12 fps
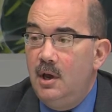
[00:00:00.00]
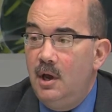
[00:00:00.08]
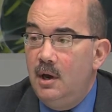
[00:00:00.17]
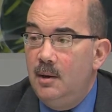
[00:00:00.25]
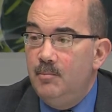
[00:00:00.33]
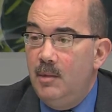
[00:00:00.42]

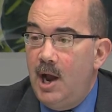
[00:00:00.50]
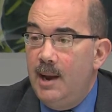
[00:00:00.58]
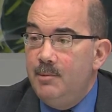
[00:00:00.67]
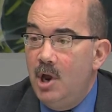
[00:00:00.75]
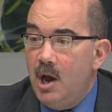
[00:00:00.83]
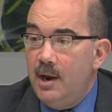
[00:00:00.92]

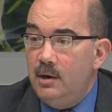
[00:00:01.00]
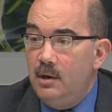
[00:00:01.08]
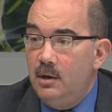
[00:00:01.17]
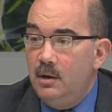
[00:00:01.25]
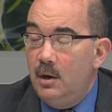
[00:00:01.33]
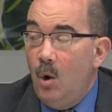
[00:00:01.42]
I'm not
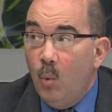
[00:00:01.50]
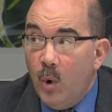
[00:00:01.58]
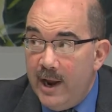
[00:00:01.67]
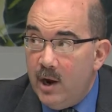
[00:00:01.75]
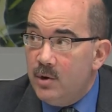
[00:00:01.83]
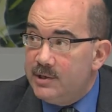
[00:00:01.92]

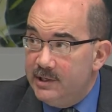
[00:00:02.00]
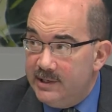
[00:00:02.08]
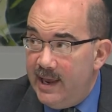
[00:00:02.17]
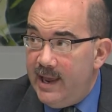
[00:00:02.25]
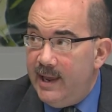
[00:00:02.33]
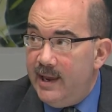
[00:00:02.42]
aware
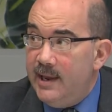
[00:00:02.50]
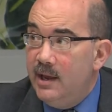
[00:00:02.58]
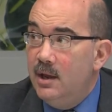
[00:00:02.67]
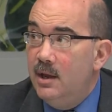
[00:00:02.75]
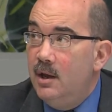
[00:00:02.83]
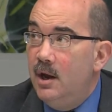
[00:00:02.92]
today
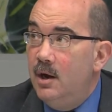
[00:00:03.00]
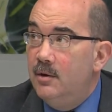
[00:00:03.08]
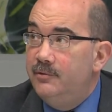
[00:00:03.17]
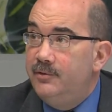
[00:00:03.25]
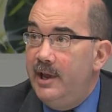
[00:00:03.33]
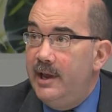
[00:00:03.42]

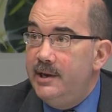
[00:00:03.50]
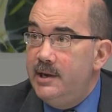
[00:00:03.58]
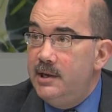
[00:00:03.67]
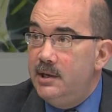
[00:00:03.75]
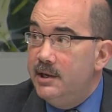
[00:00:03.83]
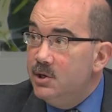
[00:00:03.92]
of
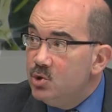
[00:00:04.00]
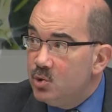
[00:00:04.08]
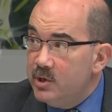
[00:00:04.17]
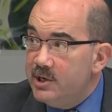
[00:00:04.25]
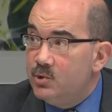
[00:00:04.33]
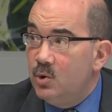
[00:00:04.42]
any
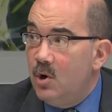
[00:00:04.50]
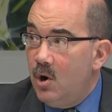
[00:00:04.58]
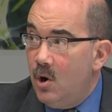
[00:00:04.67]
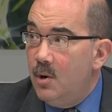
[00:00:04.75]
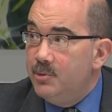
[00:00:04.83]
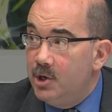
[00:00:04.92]
injuries or
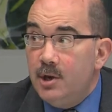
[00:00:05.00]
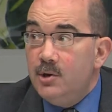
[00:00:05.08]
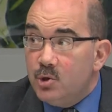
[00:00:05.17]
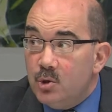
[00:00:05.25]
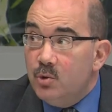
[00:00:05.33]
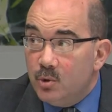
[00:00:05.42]
harm
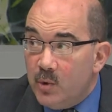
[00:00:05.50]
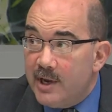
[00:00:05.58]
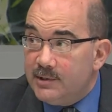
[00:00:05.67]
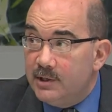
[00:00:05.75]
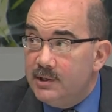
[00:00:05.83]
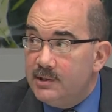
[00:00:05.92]
done to the
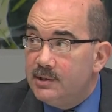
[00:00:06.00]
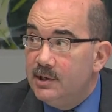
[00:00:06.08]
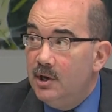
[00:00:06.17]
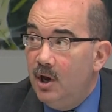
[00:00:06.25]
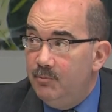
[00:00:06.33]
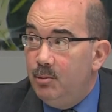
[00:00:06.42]
residents
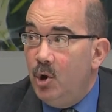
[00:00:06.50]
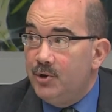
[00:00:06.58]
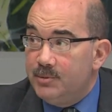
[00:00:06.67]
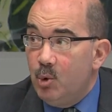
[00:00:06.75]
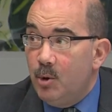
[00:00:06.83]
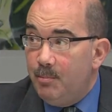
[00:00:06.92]
of
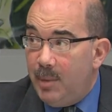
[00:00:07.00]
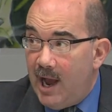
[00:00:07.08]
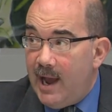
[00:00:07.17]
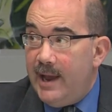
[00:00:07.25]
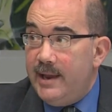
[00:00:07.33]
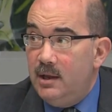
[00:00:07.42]
Baltimore
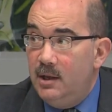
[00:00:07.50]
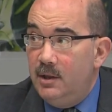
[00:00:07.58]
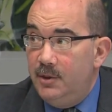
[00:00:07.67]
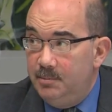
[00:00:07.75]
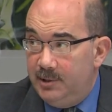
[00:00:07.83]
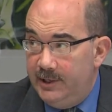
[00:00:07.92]
by
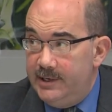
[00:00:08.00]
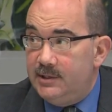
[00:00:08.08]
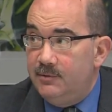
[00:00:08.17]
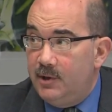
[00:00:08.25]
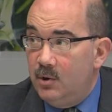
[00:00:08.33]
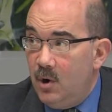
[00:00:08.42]
the police.
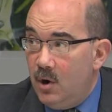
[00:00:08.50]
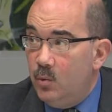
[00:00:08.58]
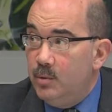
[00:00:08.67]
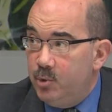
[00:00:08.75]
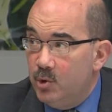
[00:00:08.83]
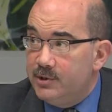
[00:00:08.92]
If there are
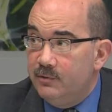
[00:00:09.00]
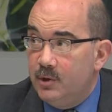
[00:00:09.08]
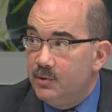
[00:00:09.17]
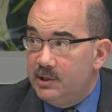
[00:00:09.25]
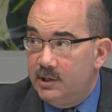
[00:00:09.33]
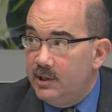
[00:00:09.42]
reports of
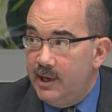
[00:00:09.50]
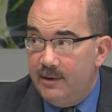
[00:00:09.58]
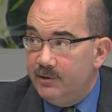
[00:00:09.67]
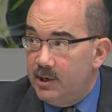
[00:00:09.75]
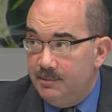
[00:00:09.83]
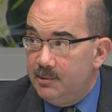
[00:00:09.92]
those, they
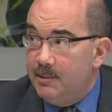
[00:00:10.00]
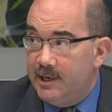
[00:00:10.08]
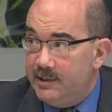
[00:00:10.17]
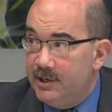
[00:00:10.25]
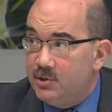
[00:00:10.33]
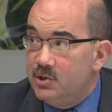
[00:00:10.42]
haven't come to my
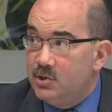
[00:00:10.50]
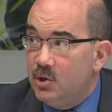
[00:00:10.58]
attention.